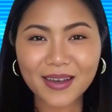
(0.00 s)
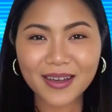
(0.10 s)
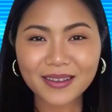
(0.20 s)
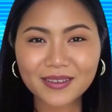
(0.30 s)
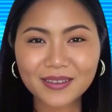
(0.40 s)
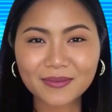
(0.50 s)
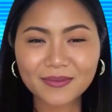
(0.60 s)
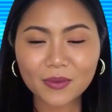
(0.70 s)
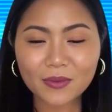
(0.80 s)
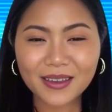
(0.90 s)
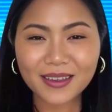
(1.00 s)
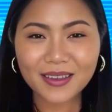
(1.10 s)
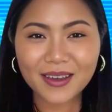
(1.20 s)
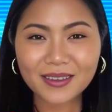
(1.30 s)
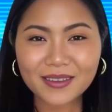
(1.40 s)
X, formerly
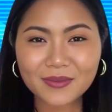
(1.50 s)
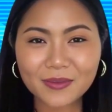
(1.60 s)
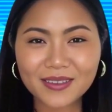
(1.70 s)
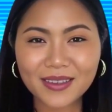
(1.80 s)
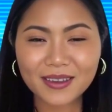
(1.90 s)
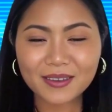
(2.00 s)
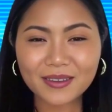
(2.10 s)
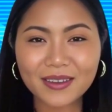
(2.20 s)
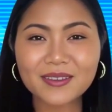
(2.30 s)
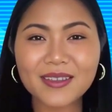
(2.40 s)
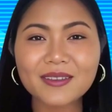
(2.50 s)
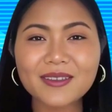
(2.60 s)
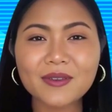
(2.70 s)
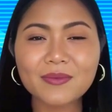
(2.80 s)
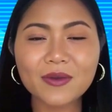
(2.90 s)
known as Twitter,
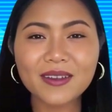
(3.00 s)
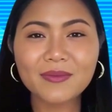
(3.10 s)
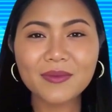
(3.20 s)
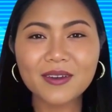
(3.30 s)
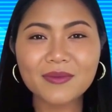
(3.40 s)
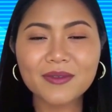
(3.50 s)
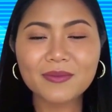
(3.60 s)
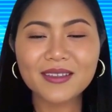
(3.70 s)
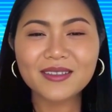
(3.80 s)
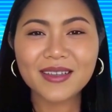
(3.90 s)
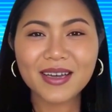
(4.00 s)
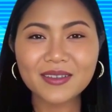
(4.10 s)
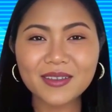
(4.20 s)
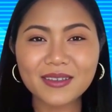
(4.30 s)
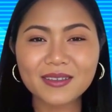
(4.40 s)
conducted a preliminary
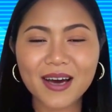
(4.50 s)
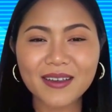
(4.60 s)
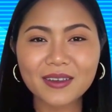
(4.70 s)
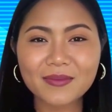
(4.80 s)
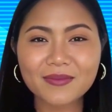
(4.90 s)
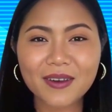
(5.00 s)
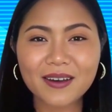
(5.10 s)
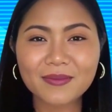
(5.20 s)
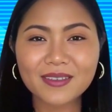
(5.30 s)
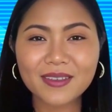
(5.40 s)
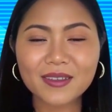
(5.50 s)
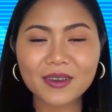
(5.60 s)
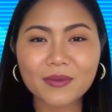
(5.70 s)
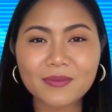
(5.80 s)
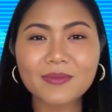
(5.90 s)
investigation and confirmed that
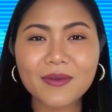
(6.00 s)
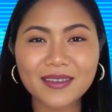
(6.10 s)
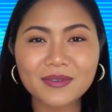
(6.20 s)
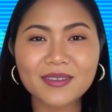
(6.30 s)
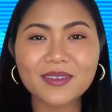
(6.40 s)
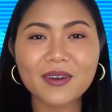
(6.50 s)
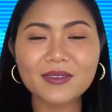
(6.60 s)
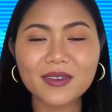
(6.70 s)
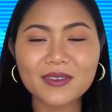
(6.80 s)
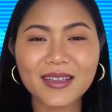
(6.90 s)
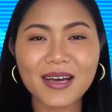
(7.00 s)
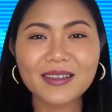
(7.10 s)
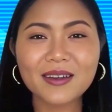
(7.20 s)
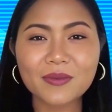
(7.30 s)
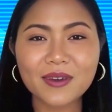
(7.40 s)
the compromise was not due to
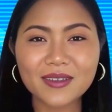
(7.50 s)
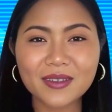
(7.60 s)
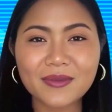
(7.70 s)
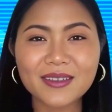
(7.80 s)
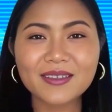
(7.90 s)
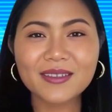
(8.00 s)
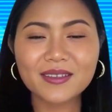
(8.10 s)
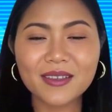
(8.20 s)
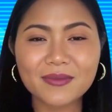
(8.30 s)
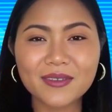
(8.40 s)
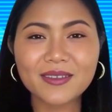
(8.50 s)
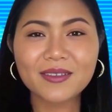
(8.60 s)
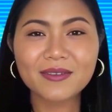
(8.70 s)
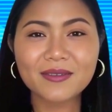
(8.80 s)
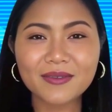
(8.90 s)
any breach of its systems.